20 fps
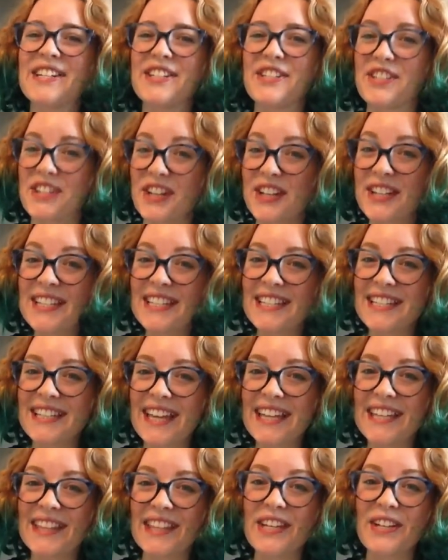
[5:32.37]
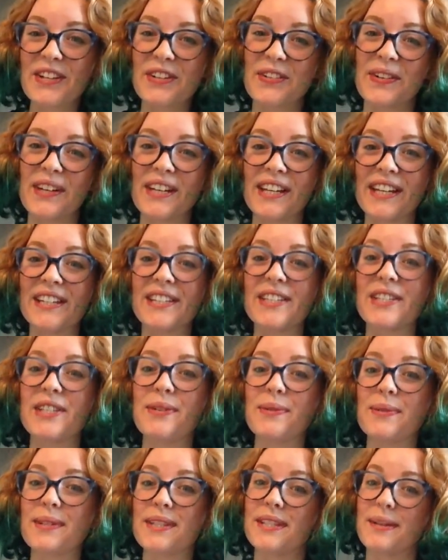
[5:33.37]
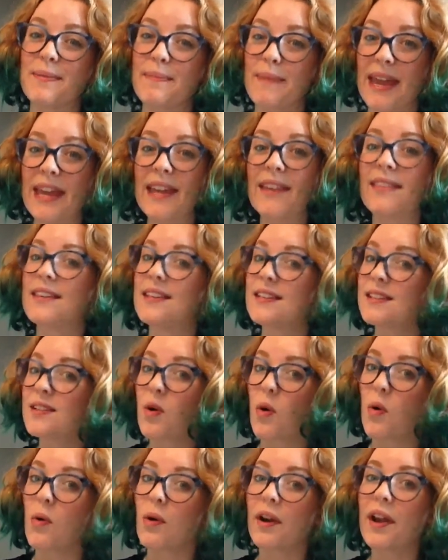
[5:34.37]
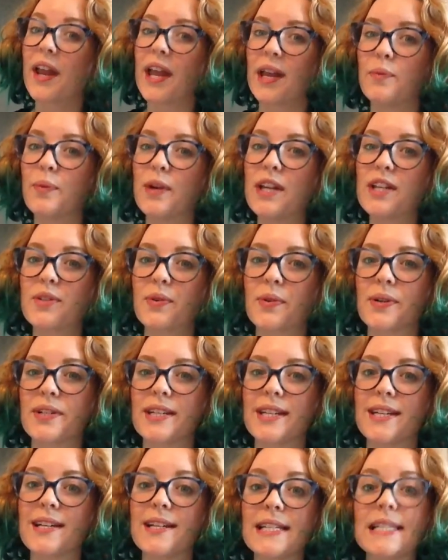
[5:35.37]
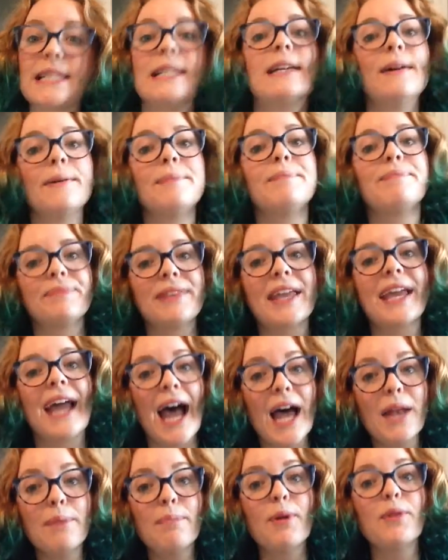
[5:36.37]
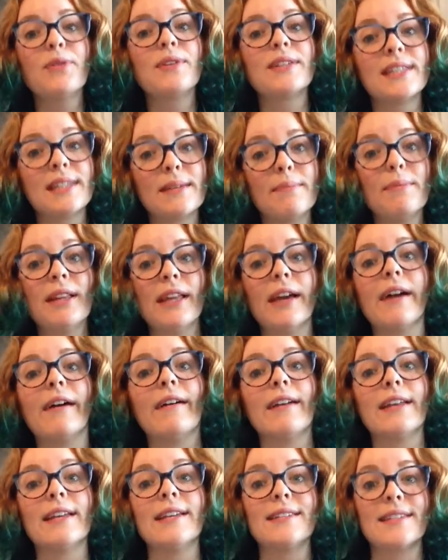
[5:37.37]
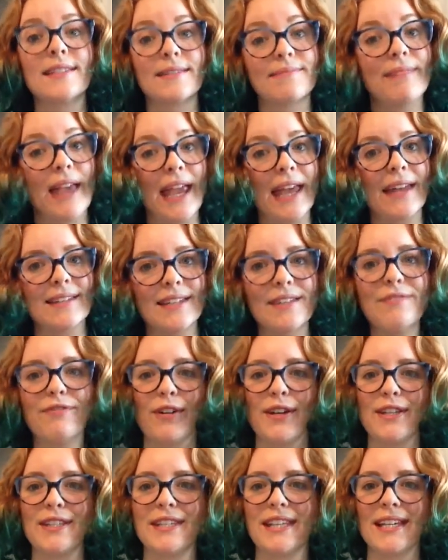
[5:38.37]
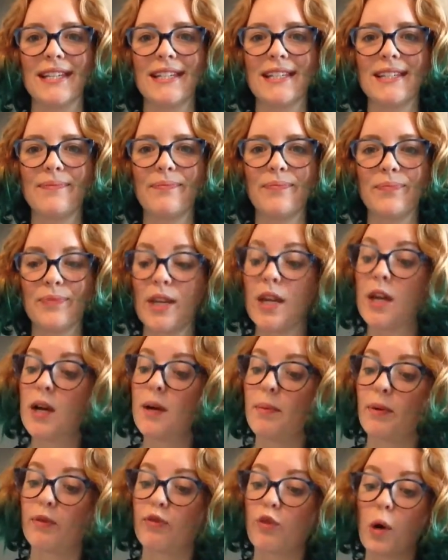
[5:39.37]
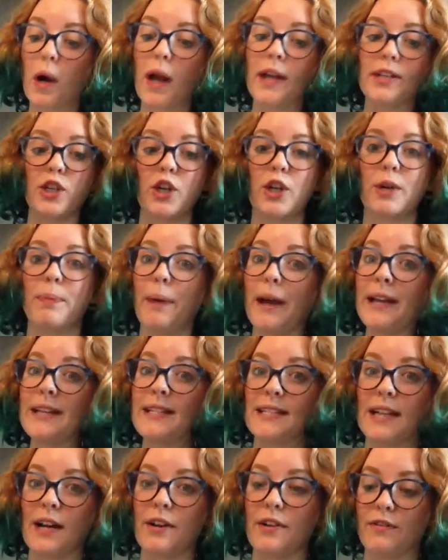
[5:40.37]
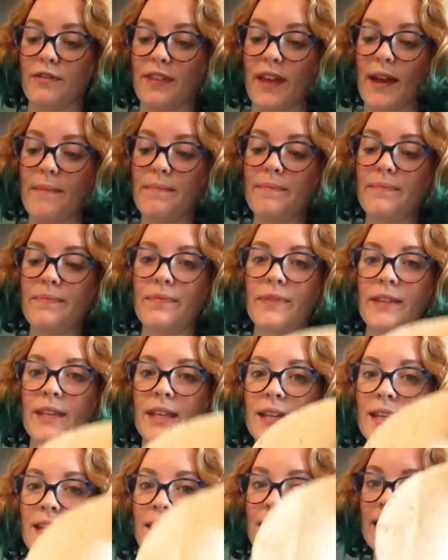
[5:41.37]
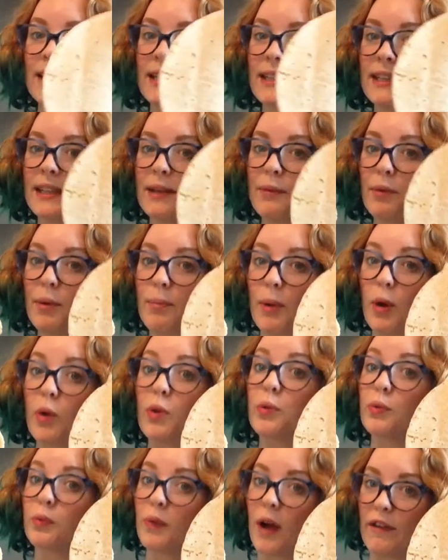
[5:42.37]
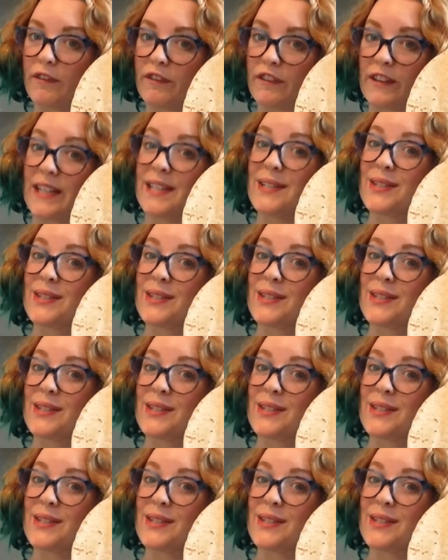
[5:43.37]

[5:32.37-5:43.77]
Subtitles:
Just like the ingredients used to make these corn and wheat tortillas, they have both similarities and differences. Before I took bites out of them, they were both roughly